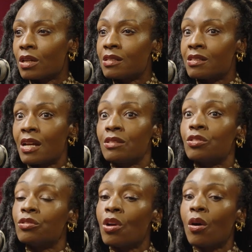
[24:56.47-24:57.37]
and says,
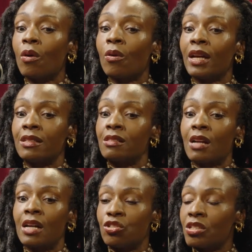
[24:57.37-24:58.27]
no, it's
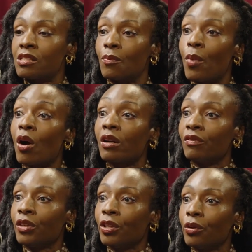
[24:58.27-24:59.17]
not just part
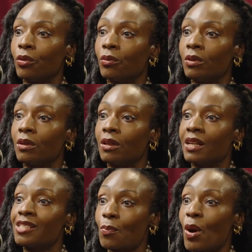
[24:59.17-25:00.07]
of you,
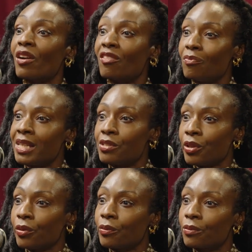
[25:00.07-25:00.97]
it's a part of me too.